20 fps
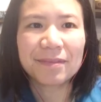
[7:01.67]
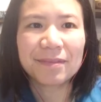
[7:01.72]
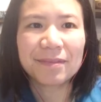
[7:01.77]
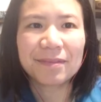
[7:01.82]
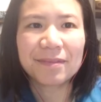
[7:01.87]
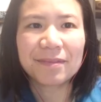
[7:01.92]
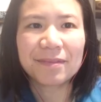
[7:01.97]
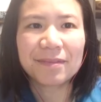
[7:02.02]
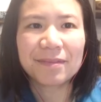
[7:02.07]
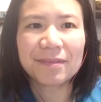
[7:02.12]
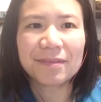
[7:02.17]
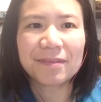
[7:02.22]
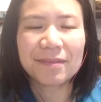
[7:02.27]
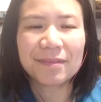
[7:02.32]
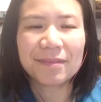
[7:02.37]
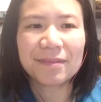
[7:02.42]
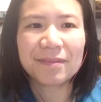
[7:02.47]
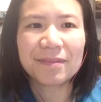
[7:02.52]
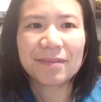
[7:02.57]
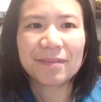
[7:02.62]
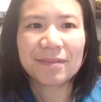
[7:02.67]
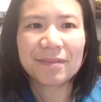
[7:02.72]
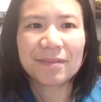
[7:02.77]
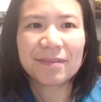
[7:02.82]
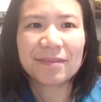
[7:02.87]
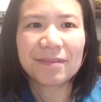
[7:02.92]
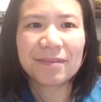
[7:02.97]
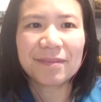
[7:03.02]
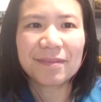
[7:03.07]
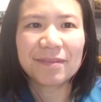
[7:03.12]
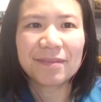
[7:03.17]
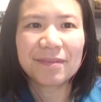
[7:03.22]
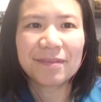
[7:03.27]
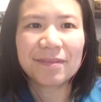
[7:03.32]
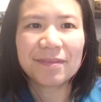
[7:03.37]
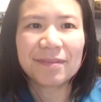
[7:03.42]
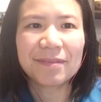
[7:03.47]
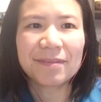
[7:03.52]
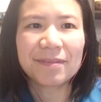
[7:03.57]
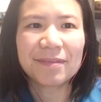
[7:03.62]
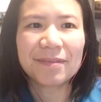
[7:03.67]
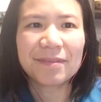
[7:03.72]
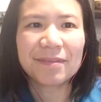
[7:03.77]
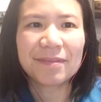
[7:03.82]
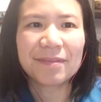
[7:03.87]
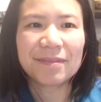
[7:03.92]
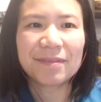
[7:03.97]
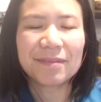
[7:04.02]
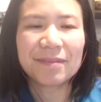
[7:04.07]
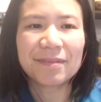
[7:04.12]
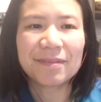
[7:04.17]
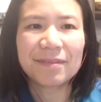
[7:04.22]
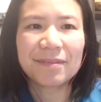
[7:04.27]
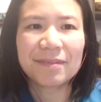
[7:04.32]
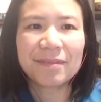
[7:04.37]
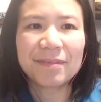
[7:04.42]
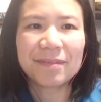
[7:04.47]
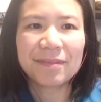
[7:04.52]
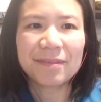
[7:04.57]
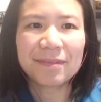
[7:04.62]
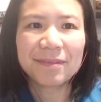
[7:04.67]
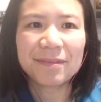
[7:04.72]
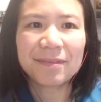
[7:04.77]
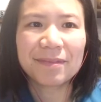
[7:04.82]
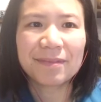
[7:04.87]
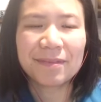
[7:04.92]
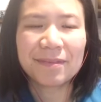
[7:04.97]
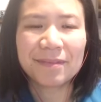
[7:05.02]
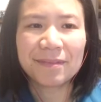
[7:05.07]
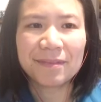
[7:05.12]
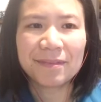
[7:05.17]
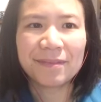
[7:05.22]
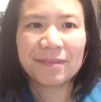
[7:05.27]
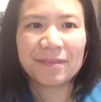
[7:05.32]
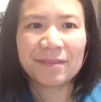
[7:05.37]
No words are spoken by the person on screen.